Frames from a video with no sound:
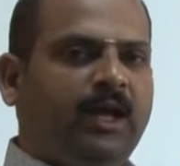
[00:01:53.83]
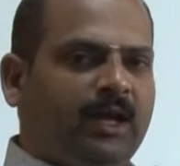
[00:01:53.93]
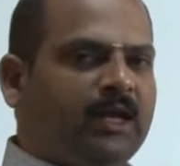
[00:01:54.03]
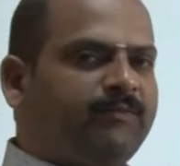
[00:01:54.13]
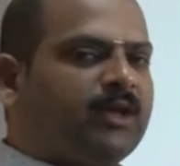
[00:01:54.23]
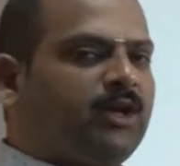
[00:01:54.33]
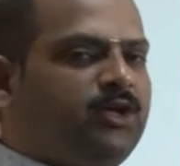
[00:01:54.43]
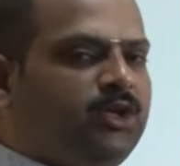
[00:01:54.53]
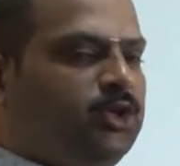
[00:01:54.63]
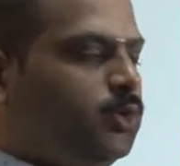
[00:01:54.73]
Let me
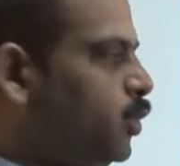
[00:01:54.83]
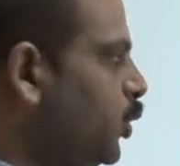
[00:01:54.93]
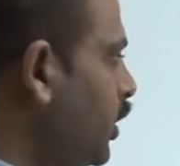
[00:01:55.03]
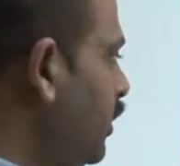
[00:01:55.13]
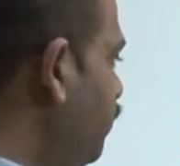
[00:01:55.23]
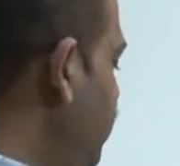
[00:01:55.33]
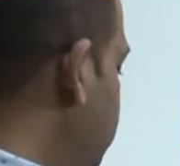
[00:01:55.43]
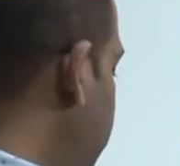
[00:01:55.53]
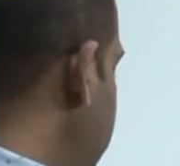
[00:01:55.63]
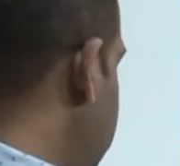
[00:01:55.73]
continue
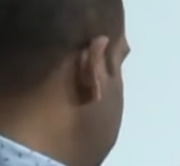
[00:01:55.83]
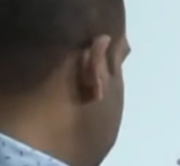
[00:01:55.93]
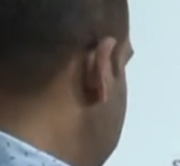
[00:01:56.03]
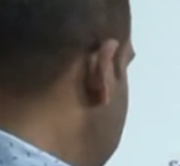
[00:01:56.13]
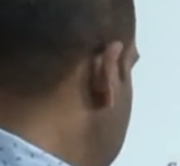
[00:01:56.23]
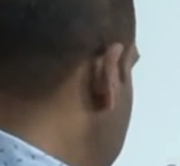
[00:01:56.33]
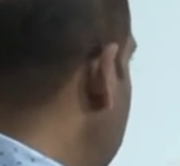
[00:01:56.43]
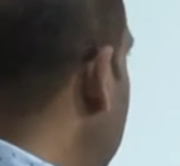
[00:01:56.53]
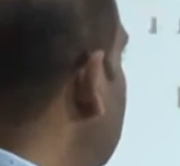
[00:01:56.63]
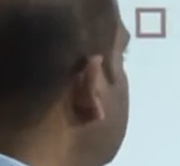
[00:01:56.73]
with this
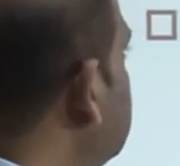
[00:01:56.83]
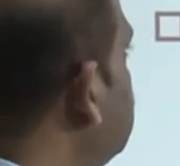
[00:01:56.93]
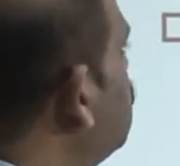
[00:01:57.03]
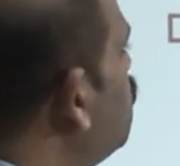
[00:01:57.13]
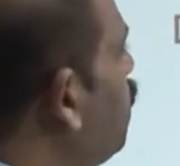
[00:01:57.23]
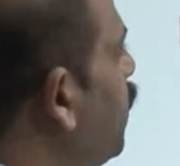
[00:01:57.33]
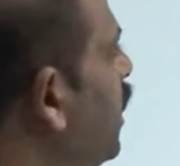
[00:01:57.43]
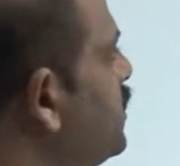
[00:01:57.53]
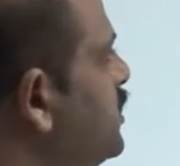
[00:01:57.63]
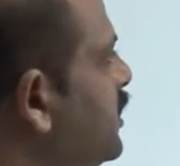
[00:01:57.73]

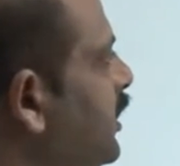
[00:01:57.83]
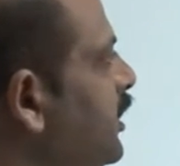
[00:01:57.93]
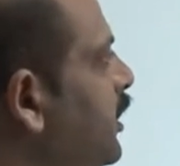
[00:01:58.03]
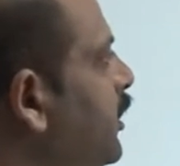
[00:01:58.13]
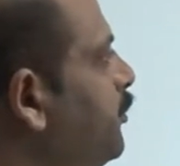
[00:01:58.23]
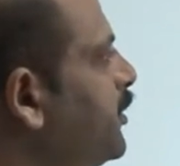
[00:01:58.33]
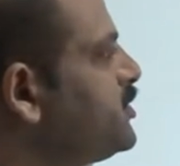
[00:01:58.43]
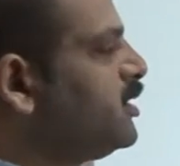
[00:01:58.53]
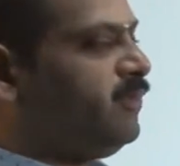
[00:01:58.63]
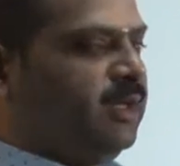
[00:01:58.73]
topological
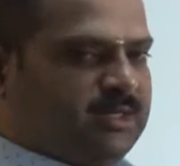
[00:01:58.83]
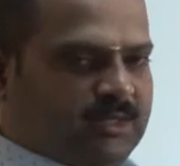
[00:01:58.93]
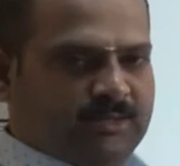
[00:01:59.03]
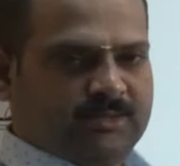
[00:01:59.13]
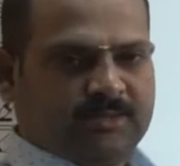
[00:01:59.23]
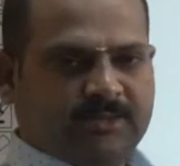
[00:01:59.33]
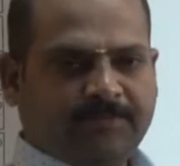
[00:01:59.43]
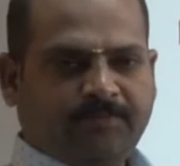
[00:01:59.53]
preservations.